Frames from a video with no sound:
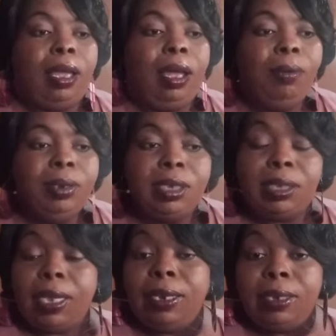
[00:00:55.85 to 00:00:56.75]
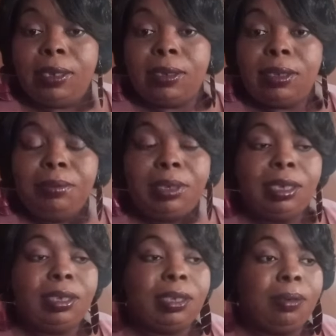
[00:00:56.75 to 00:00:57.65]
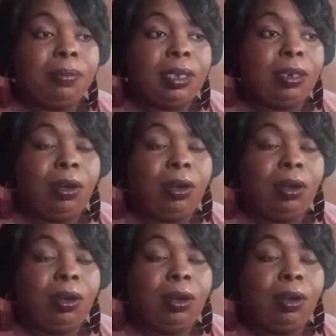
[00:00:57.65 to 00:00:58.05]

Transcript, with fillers: I want to say this. Let me tell you something.